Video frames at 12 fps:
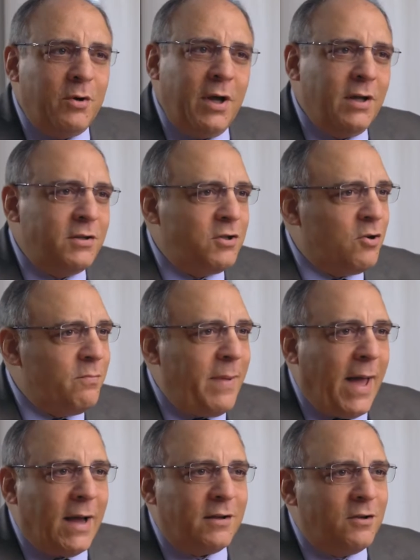Okay, let's go
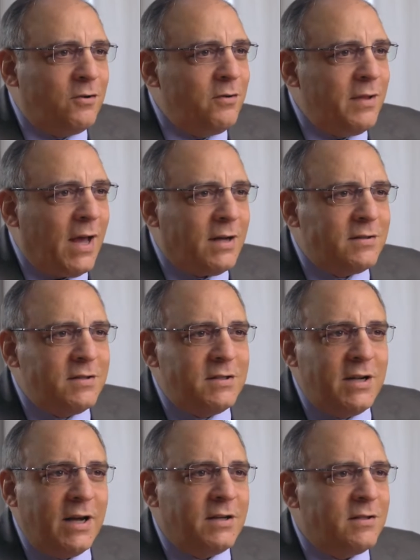back to
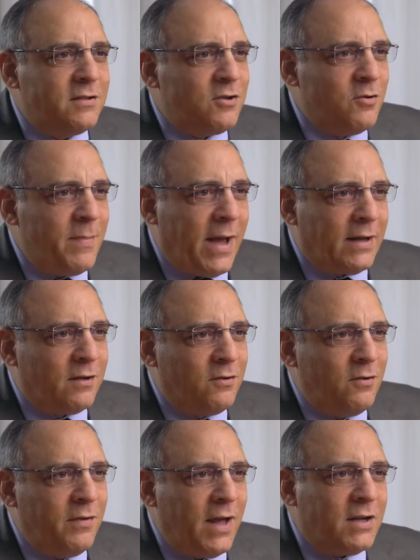2006. Let's go back to
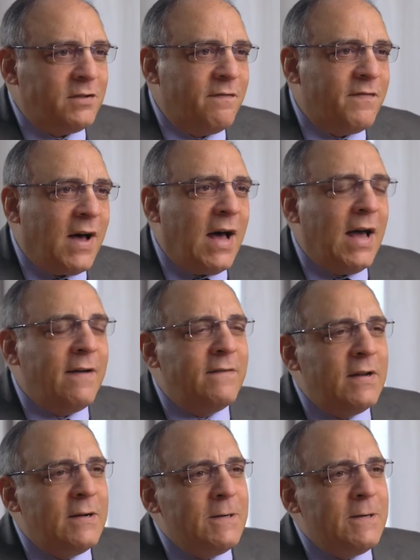2005.